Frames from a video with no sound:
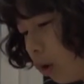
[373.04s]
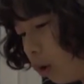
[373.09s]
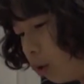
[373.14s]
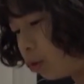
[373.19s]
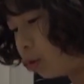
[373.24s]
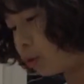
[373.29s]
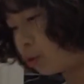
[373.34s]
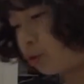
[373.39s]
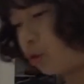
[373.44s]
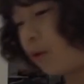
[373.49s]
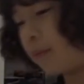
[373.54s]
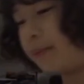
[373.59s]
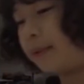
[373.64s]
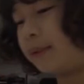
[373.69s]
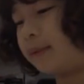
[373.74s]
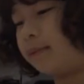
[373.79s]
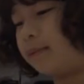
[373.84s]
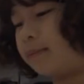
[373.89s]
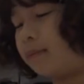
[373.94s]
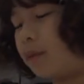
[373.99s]

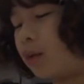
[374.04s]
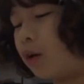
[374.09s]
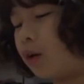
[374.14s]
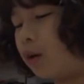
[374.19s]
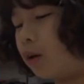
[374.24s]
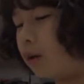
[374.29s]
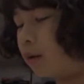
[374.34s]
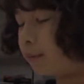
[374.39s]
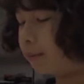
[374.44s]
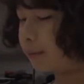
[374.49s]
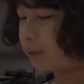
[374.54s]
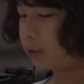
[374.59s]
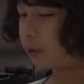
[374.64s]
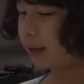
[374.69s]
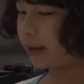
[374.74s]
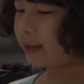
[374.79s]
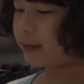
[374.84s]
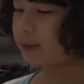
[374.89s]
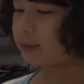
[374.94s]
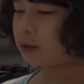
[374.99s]
autotropes?
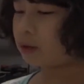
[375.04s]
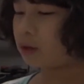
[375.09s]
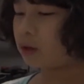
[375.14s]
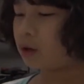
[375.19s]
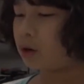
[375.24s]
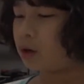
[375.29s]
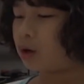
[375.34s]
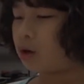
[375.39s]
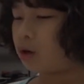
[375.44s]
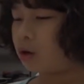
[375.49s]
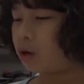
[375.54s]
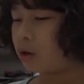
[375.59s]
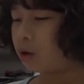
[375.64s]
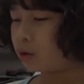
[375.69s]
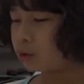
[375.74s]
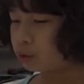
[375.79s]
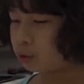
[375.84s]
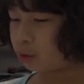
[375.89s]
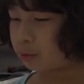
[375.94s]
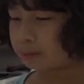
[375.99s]
Okay?
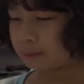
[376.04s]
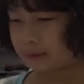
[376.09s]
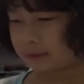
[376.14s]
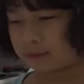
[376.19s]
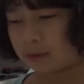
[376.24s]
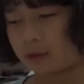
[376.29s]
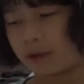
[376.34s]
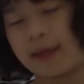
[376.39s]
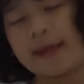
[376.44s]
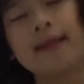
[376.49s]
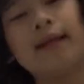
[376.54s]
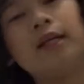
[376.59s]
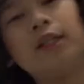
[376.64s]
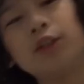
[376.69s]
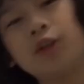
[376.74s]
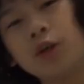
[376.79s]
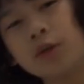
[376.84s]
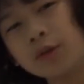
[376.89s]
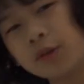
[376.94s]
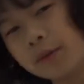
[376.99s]
Autotropes, okay?
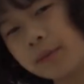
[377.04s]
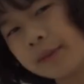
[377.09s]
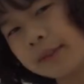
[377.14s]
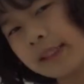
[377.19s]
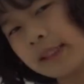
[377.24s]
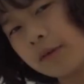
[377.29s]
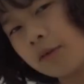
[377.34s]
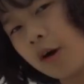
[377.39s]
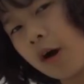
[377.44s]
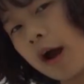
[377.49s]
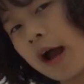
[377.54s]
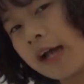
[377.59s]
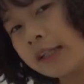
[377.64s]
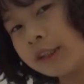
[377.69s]
The autotropes, well,